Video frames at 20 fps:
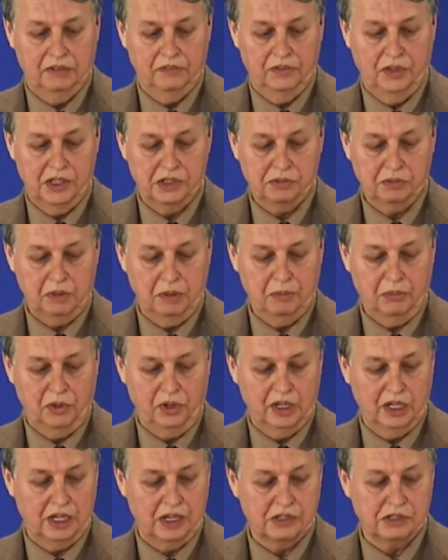this
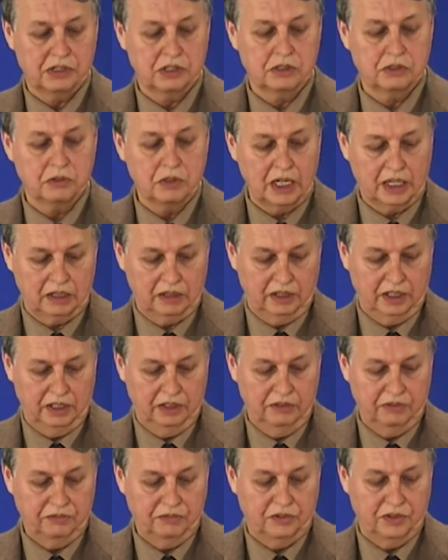report is
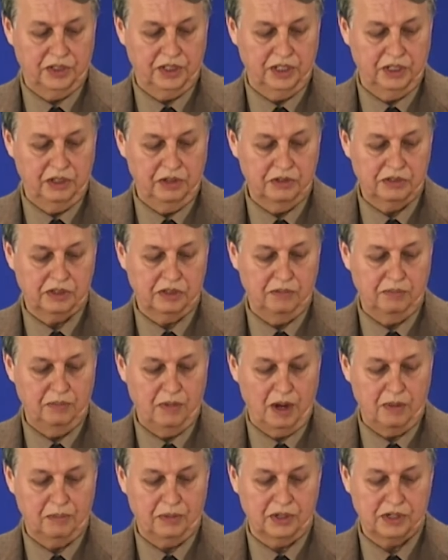strictly for the use of
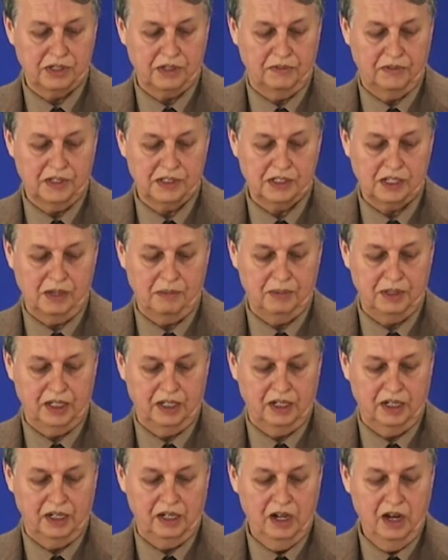members of the
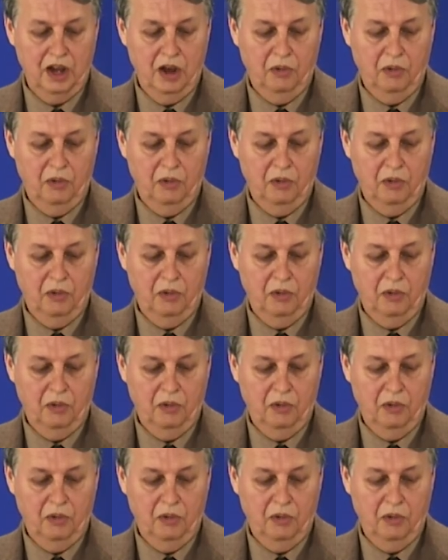seminar